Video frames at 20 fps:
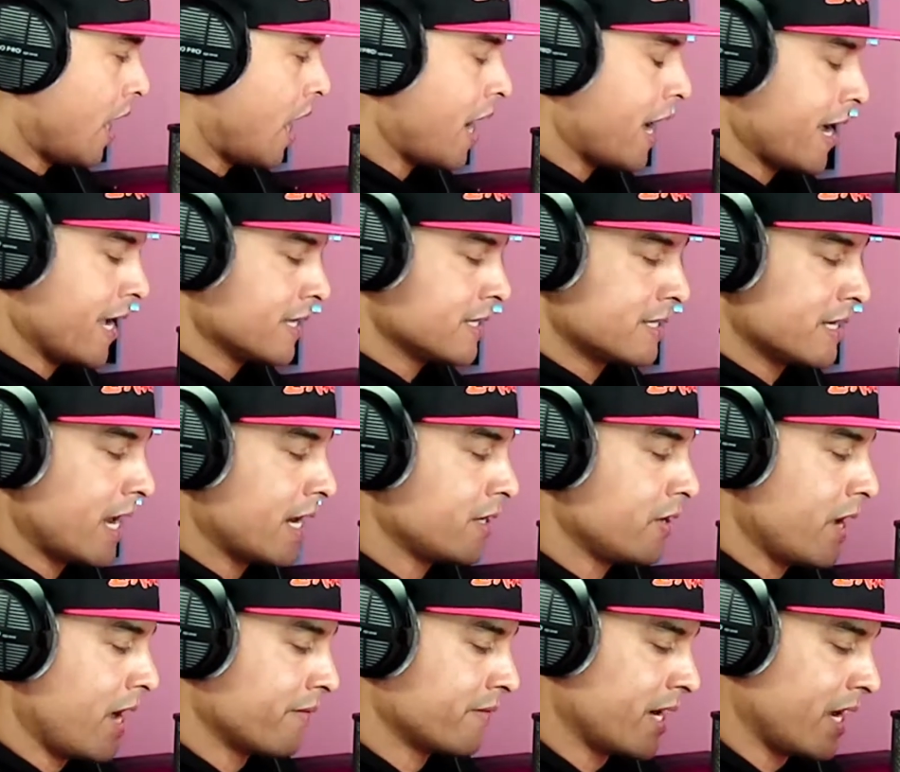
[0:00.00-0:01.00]
All right, inside
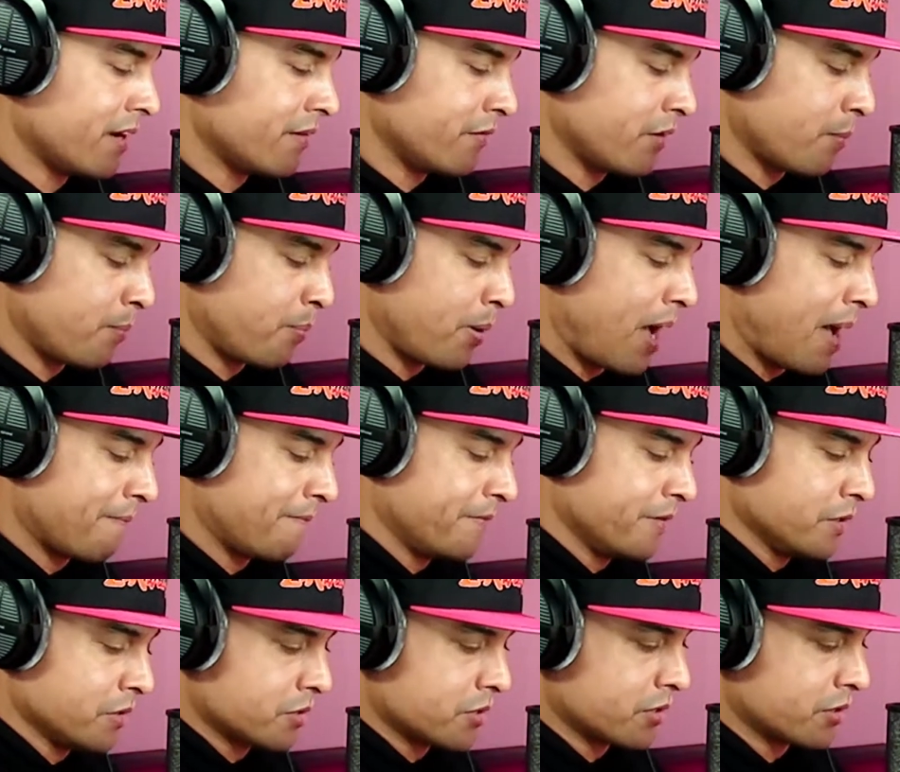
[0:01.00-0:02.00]
you have kind of a pop
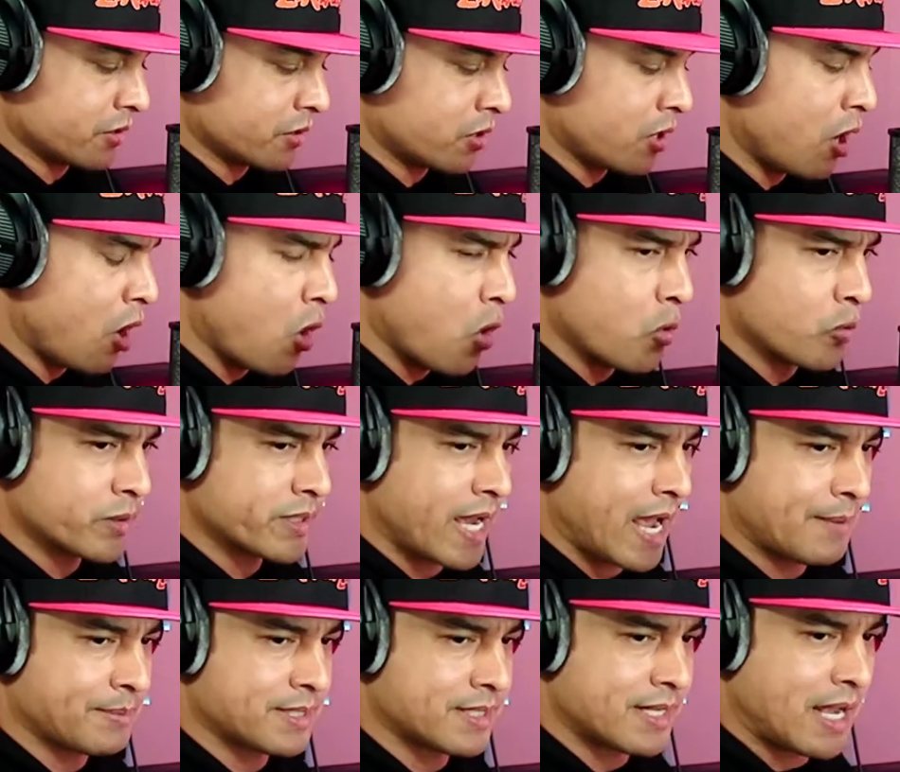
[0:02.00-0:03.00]
filter cone
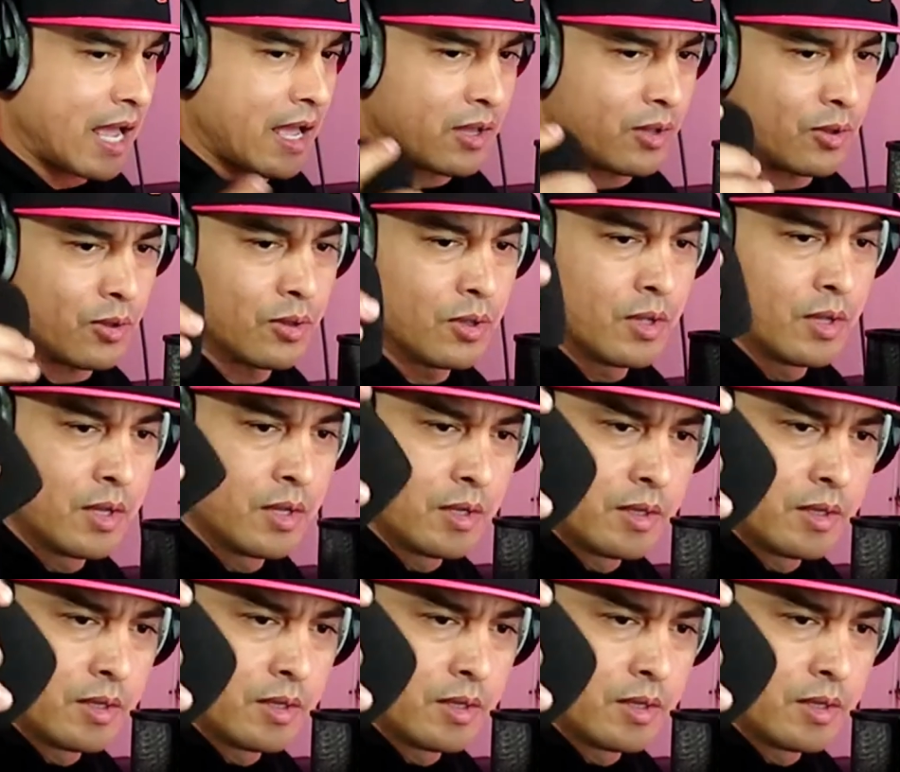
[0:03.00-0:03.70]
type style